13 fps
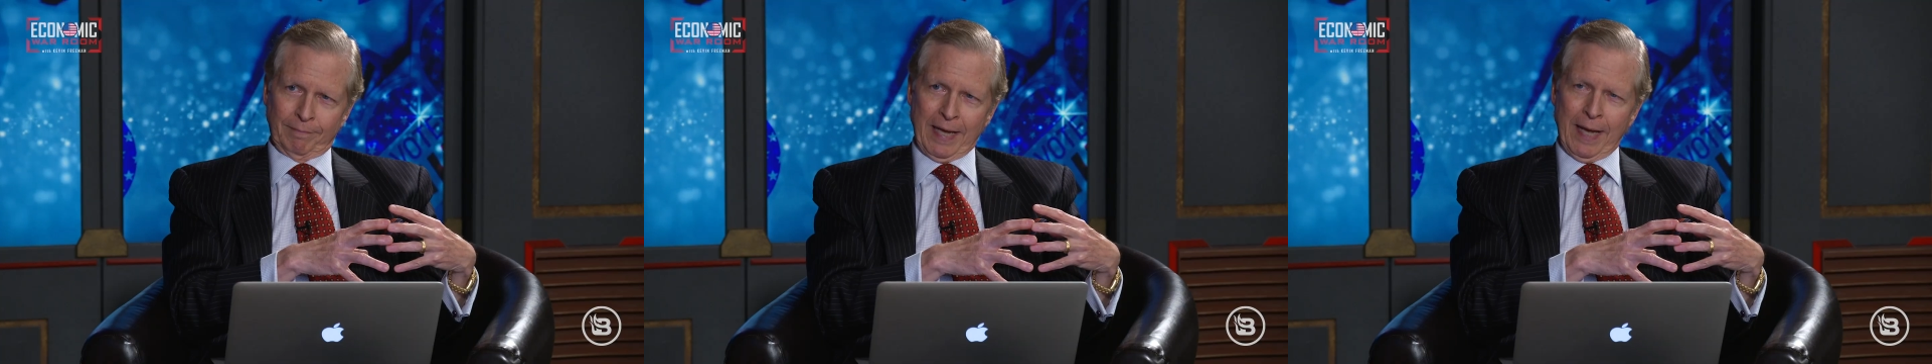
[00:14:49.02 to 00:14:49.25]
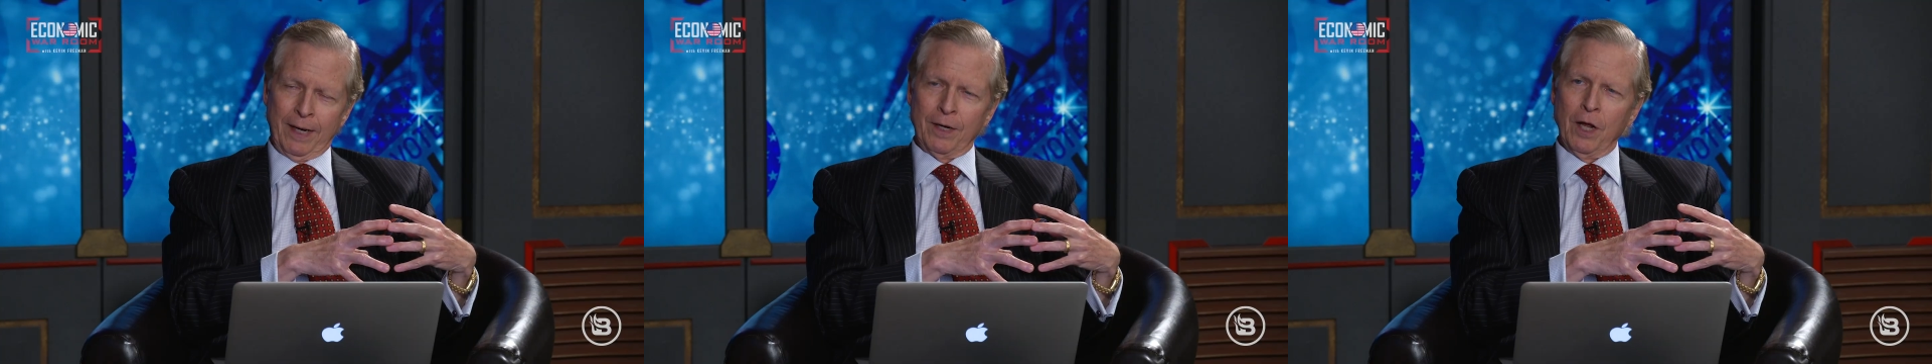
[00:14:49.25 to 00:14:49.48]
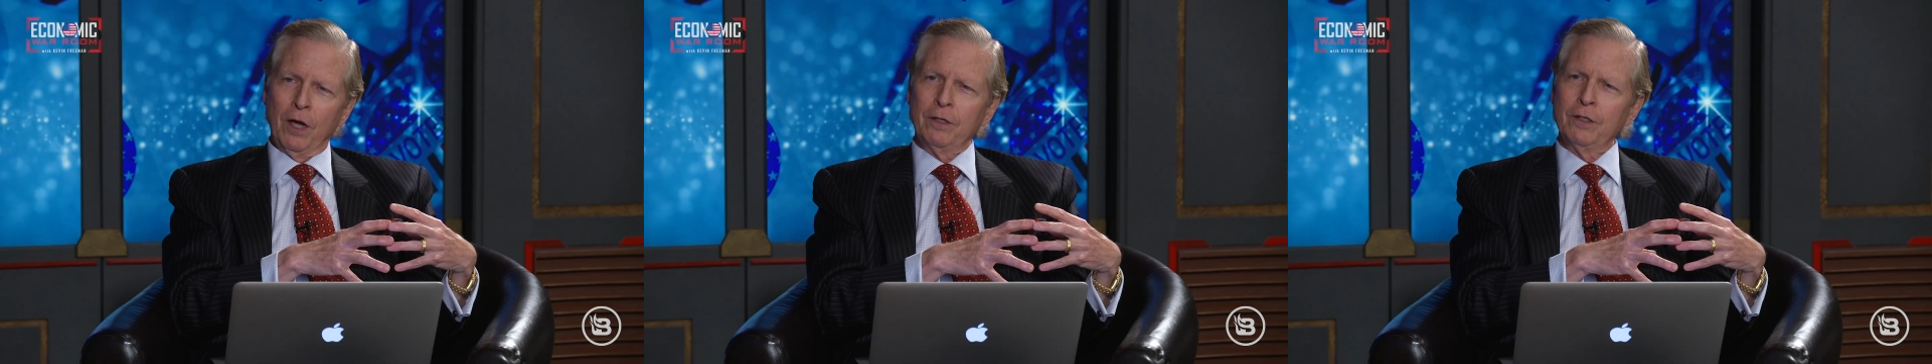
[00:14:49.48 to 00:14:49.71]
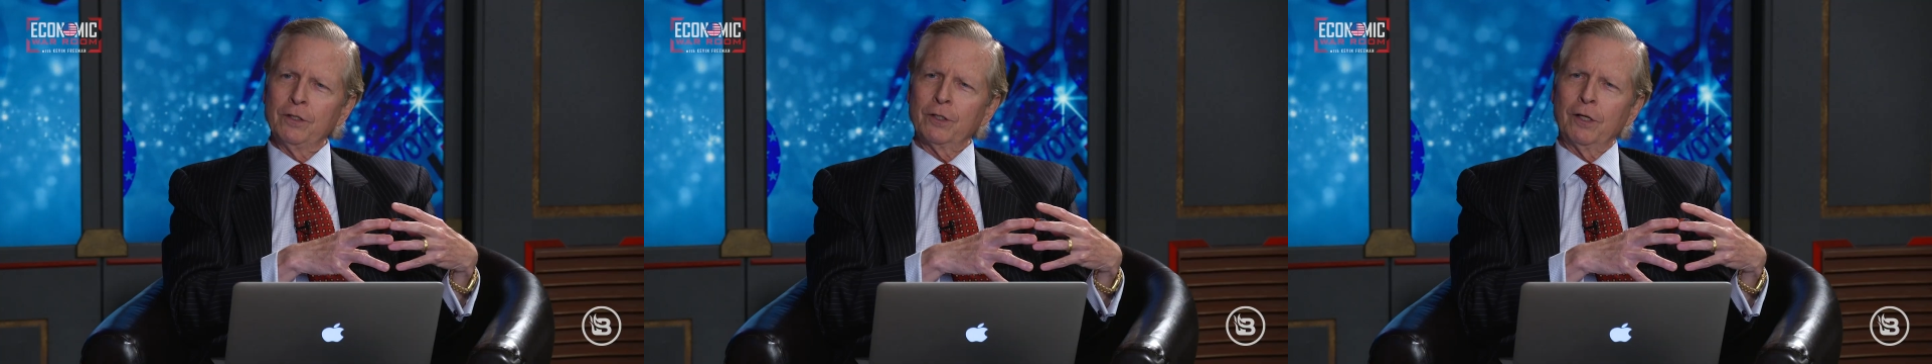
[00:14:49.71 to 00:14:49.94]
at an
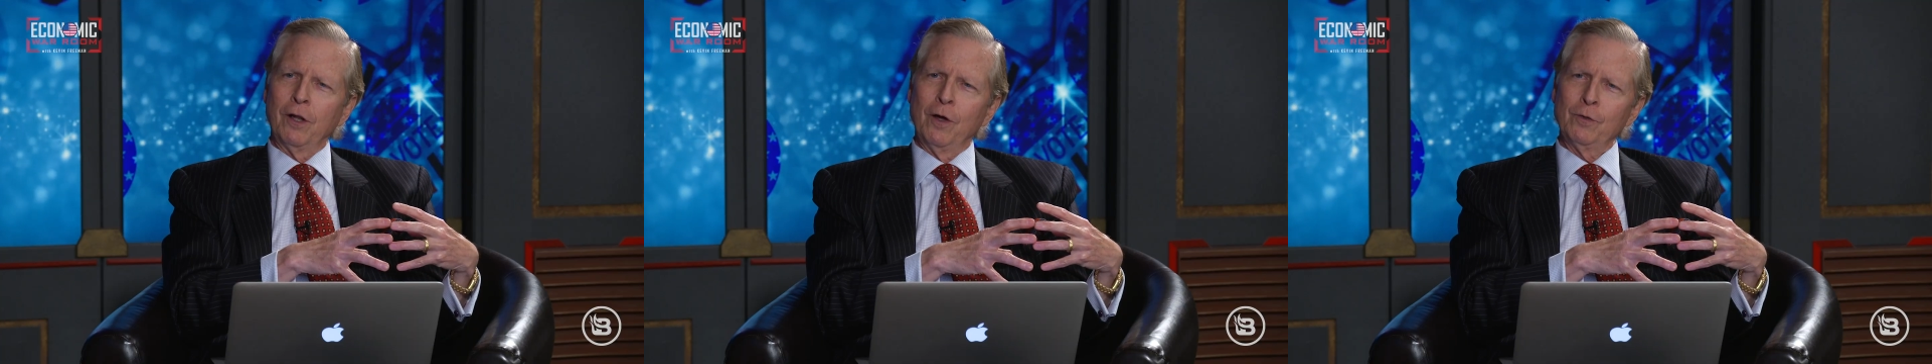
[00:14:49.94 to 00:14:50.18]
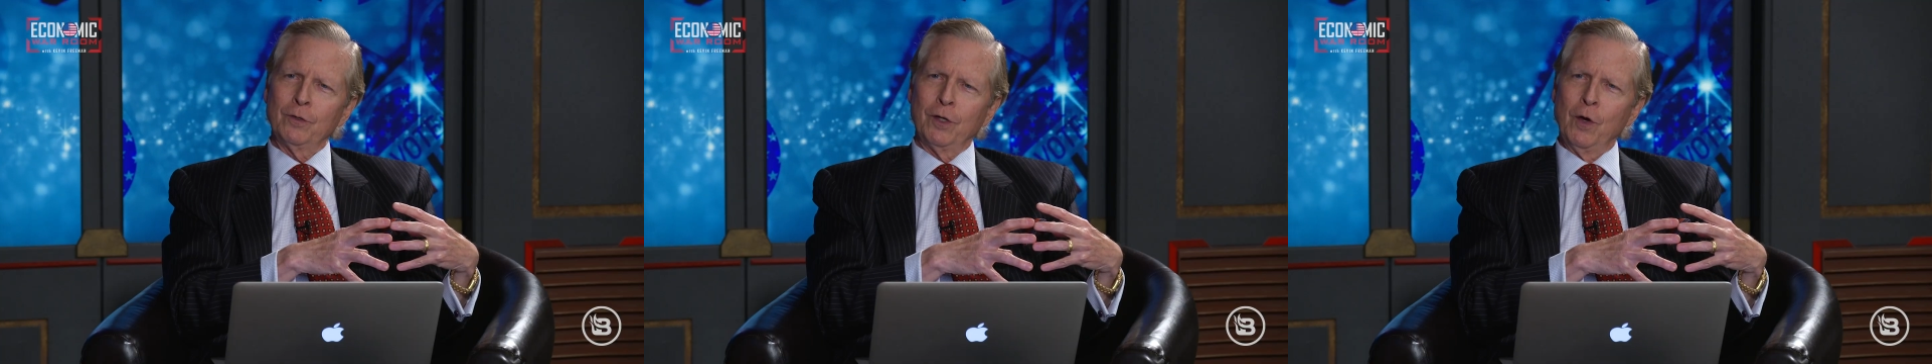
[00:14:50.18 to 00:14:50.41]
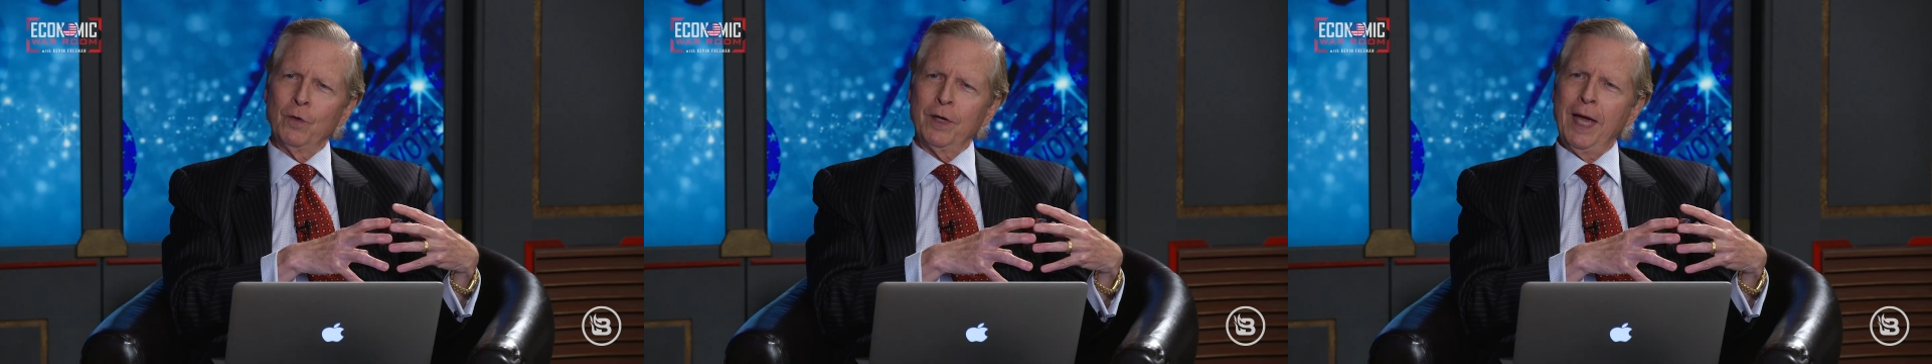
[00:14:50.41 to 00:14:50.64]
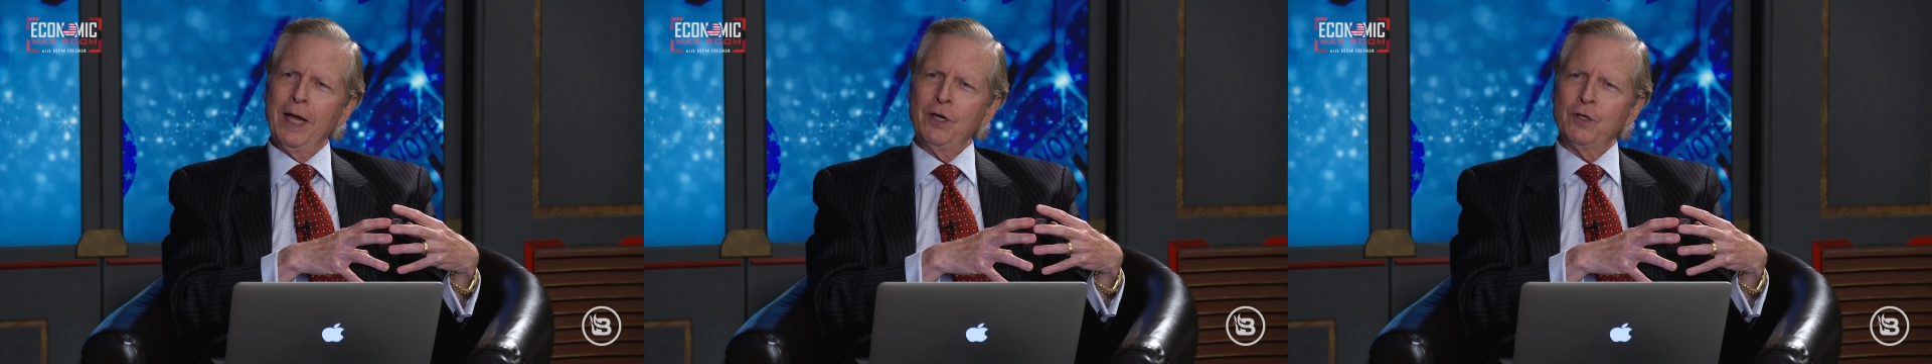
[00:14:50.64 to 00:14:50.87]
undisclosed
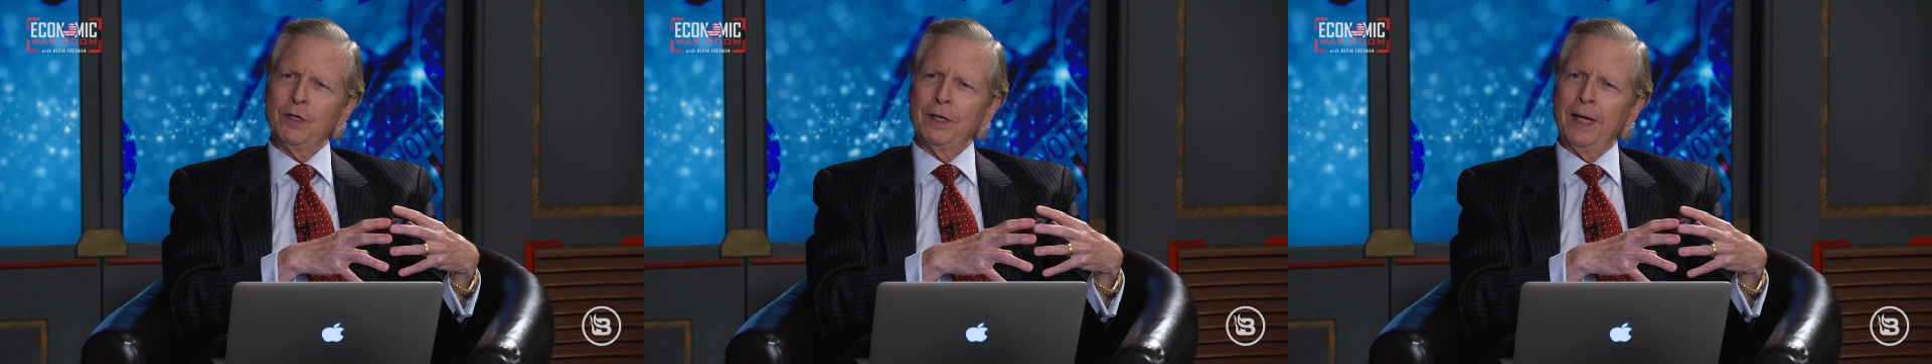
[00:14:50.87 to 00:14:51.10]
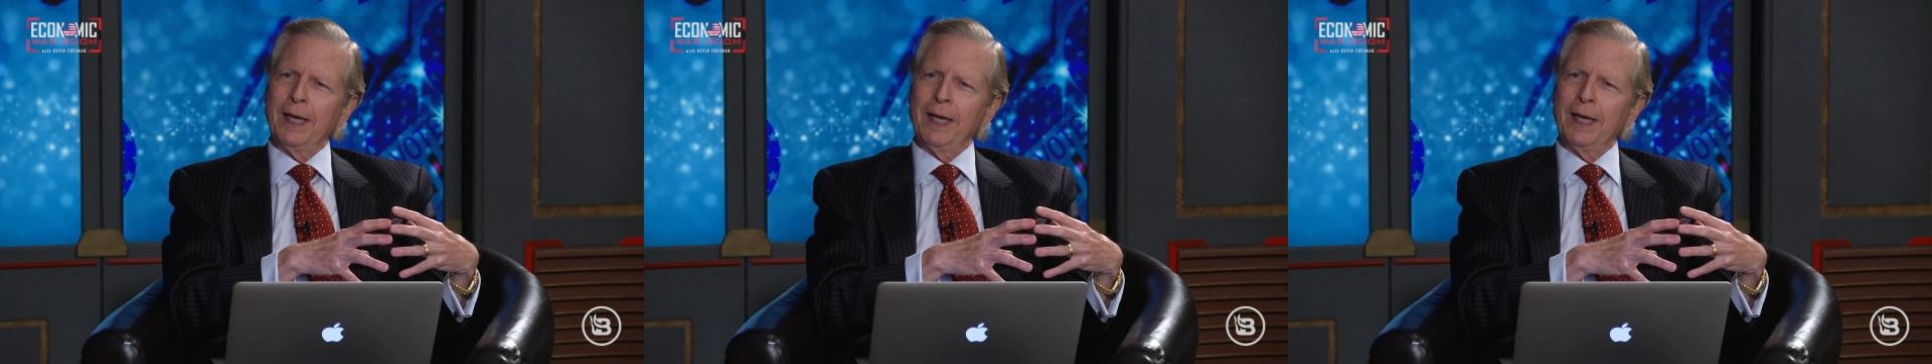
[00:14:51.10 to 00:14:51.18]
location